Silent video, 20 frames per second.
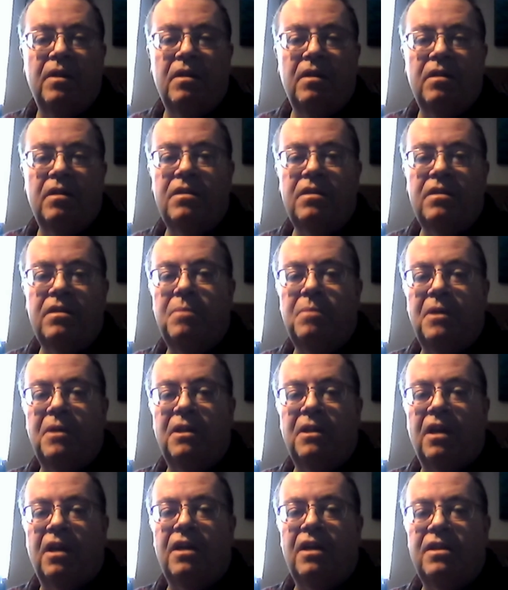This has been the
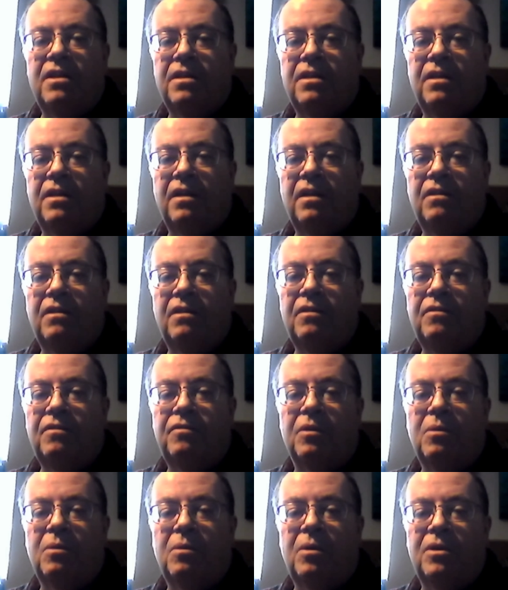case in England for
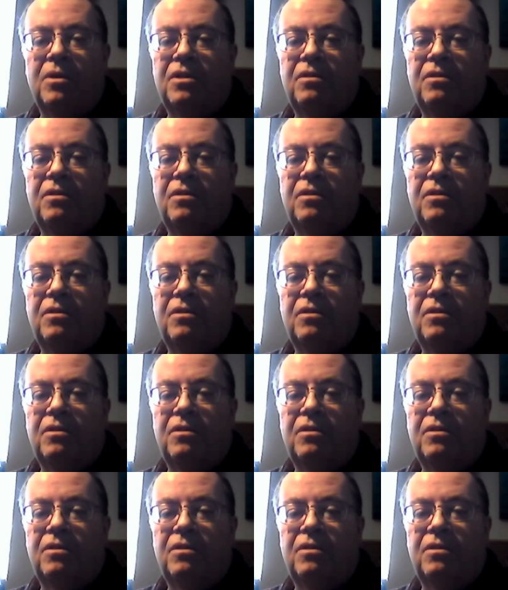quite a